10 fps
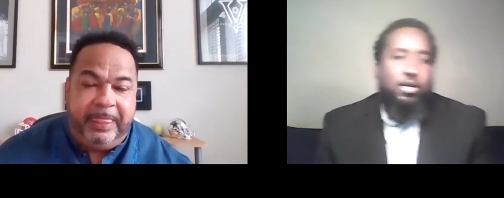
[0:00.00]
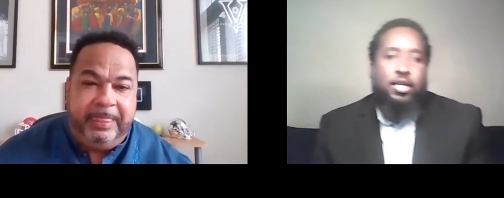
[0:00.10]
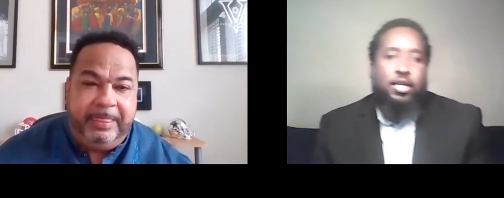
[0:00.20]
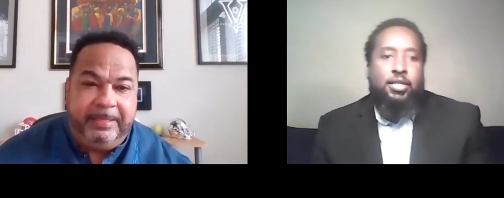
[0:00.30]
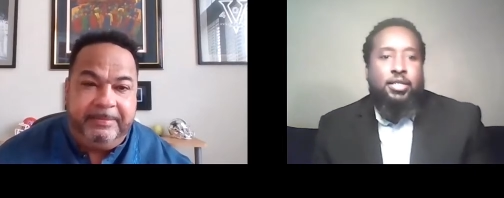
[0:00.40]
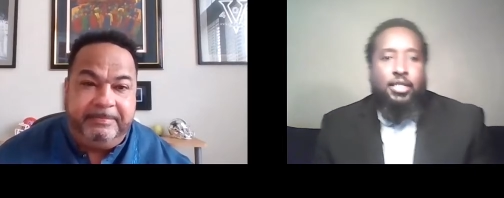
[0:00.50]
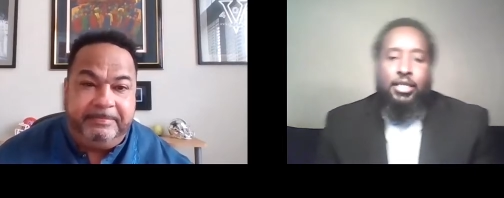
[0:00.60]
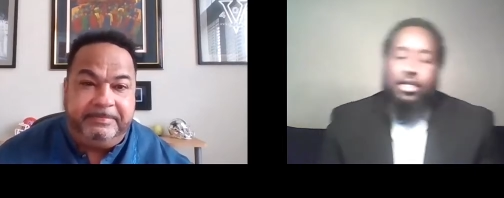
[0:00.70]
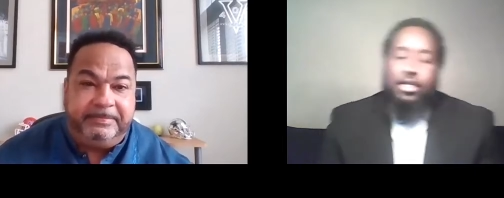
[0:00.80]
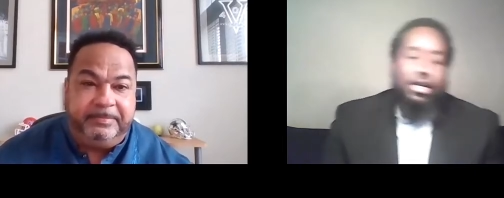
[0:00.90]
Speaker 1: right.
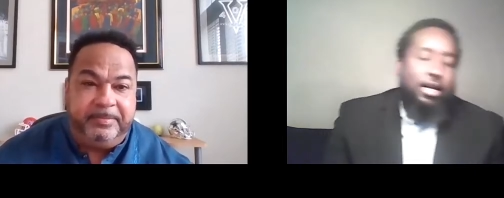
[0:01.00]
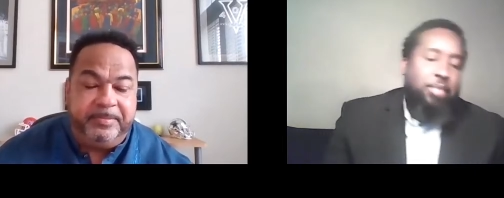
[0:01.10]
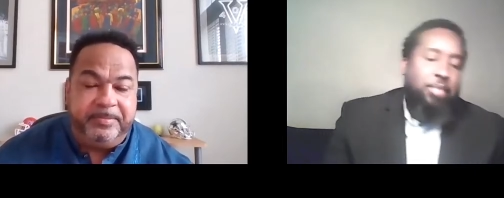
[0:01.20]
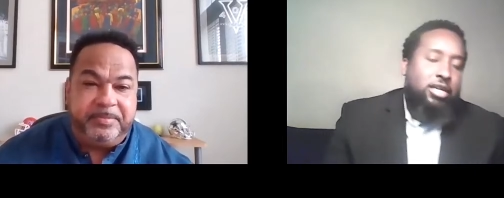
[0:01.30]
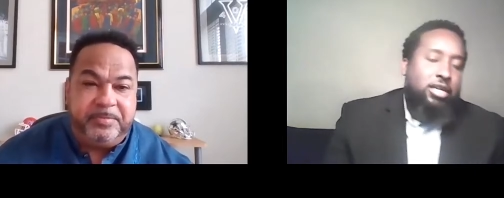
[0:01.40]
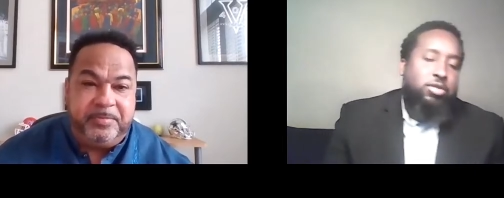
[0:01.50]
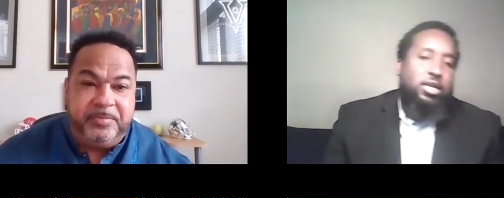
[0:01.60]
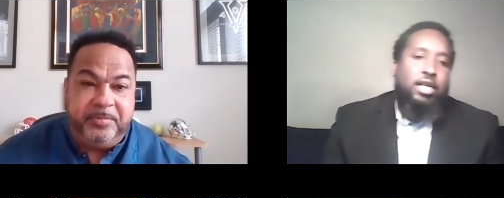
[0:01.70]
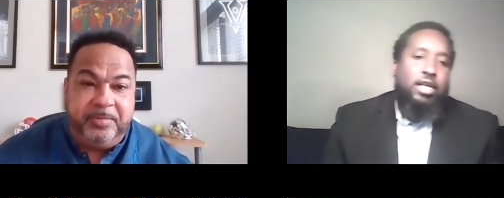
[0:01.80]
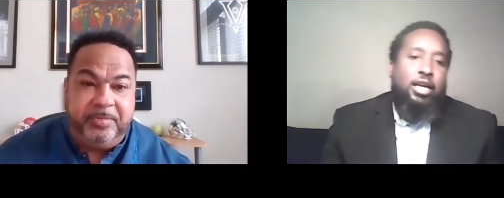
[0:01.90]
Yeah, I
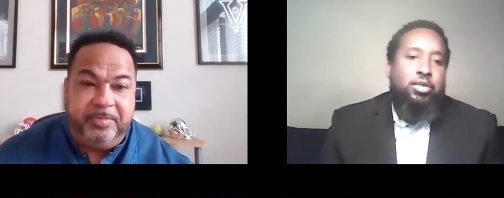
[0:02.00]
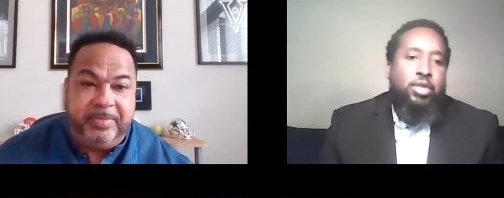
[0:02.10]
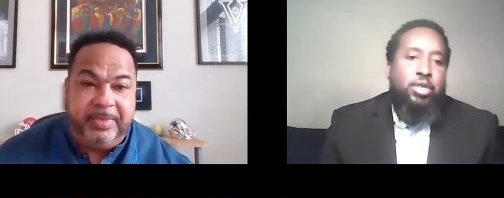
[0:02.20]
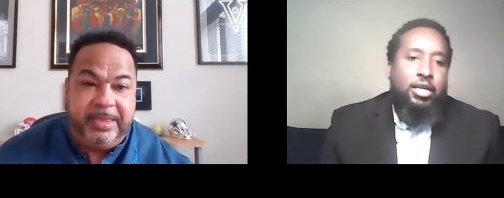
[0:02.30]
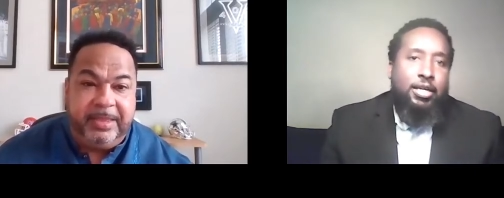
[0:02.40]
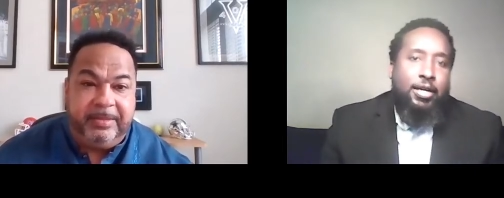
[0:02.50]
agree. I agree.